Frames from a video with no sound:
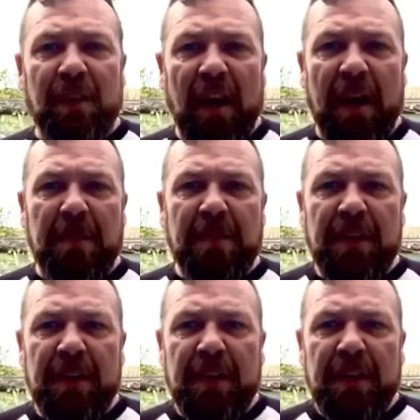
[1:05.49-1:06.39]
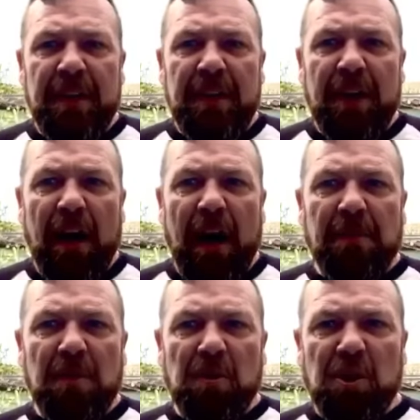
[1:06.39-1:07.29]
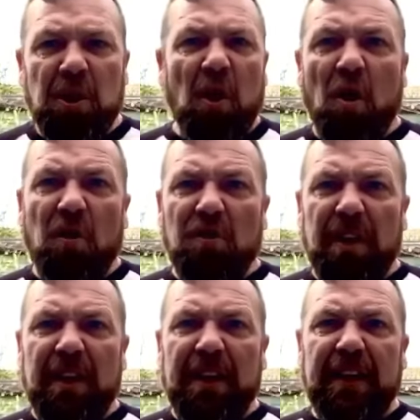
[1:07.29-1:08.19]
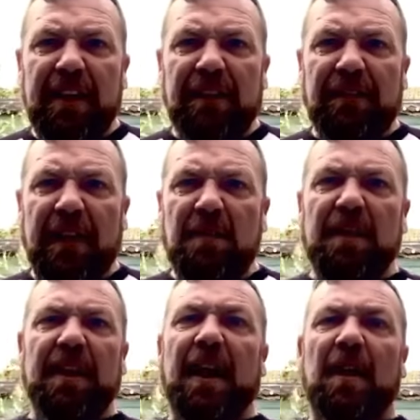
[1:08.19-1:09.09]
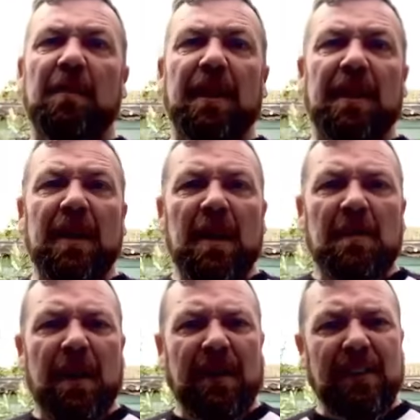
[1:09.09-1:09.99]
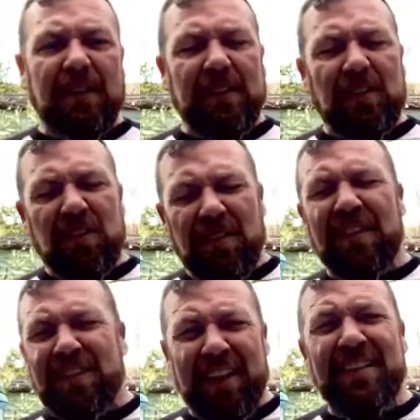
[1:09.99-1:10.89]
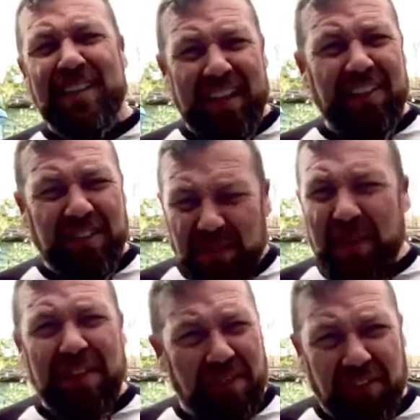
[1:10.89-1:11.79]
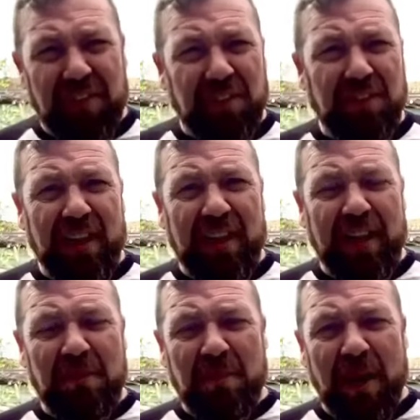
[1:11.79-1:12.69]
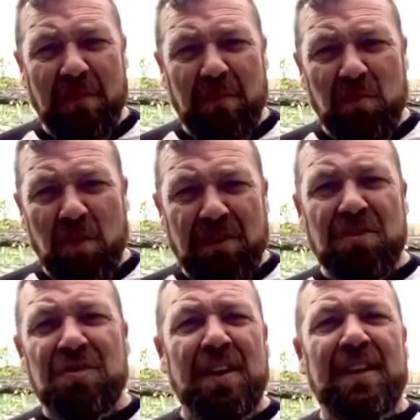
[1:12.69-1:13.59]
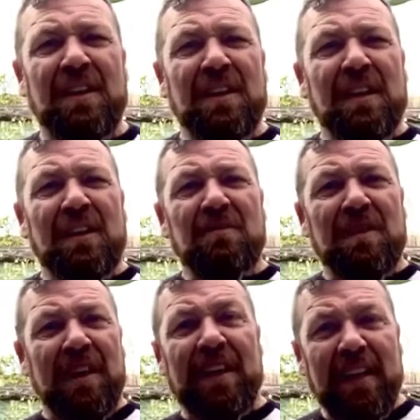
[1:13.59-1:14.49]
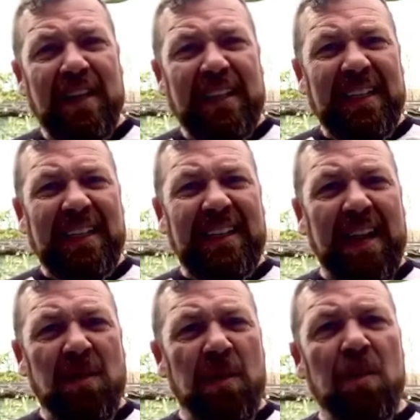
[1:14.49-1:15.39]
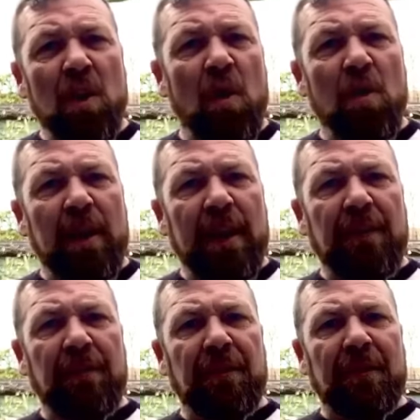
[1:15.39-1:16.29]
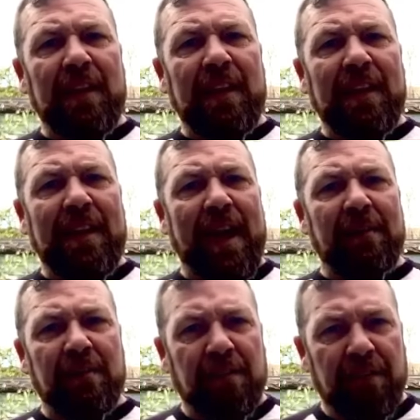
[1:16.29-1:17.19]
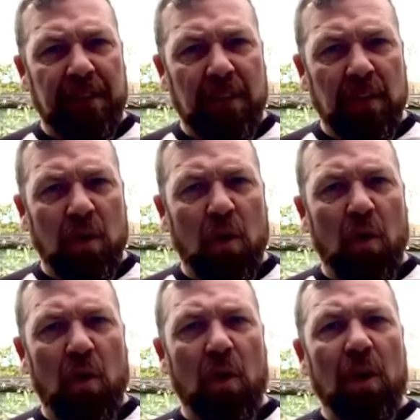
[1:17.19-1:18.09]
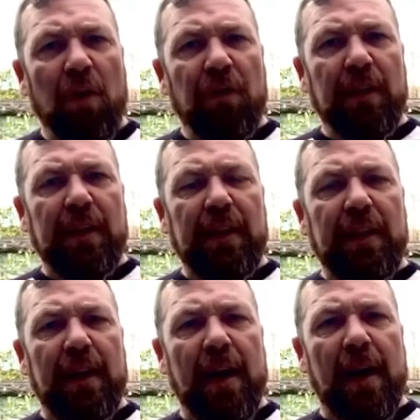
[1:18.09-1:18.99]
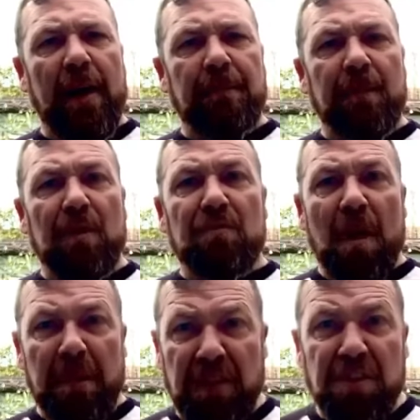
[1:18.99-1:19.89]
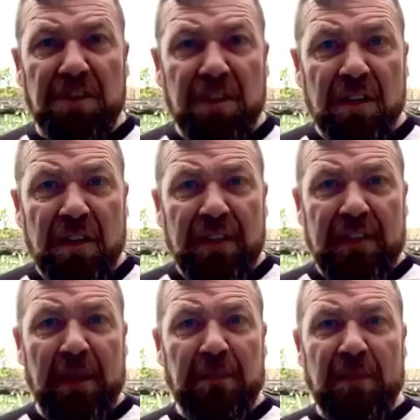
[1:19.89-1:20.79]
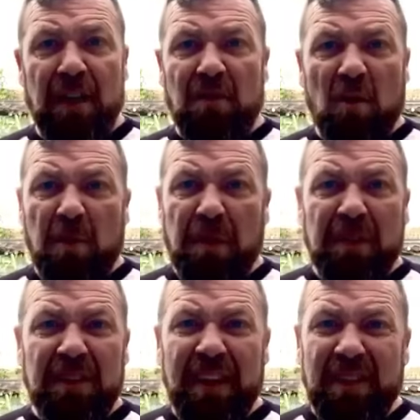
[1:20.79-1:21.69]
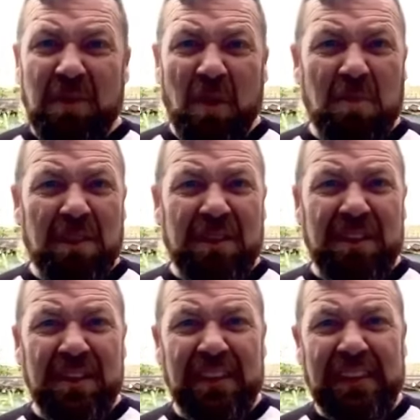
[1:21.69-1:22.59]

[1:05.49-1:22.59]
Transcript: Um, I'm not sure really if anyone can help me, but during this isolation, it's been difficult, and I'm I'm wondering really, does anyone know if the landfill or the um, the rubbish tips are open at the moment?